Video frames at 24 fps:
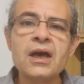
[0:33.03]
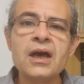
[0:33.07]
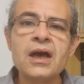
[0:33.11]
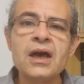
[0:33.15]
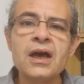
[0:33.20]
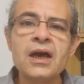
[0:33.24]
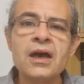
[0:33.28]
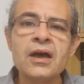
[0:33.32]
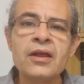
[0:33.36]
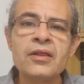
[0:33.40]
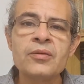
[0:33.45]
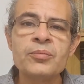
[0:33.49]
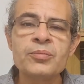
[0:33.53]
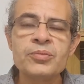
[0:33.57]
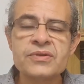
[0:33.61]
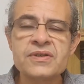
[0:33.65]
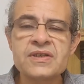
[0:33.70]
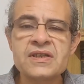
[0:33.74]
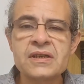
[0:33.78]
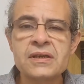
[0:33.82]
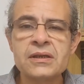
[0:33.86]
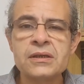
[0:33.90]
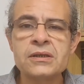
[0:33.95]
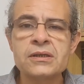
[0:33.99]
the
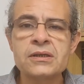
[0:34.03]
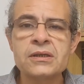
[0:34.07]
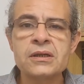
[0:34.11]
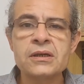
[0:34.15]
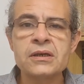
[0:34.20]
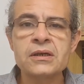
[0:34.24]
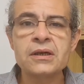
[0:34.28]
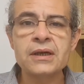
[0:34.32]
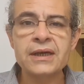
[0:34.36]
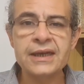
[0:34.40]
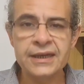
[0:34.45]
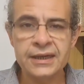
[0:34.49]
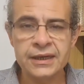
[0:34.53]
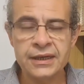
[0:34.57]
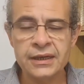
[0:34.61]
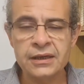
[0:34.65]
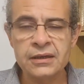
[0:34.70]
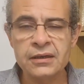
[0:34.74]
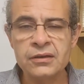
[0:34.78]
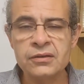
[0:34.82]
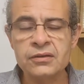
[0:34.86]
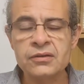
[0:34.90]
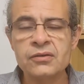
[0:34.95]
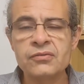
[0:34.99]
procedure in
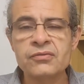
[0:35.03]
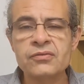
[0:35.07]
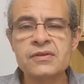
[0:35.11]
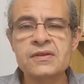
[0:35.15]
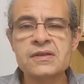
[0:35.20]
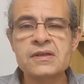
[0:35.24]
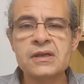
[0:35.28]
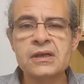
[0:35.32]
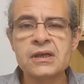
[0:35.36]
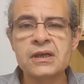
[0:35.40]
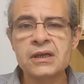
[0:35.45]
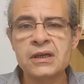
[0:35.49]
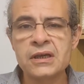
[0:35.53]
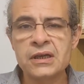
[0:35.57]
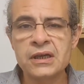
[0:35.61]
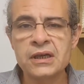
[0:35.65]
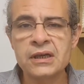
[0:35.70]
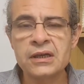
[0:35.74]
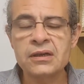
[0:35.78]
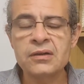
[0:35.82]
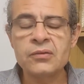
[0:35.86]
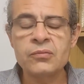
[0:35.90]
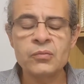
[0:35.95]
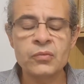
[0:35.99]
England, obviously, in
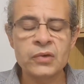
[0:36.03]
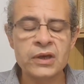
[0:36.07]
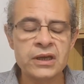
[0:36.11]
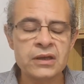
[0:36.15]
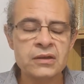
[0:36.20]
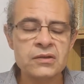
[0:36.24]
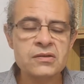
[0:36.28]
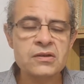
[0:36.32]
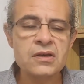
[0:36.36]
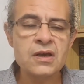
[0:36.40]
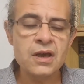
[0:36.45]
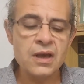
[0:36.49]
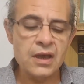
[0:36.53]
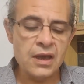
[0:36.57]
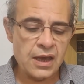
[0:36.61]
England and Wales,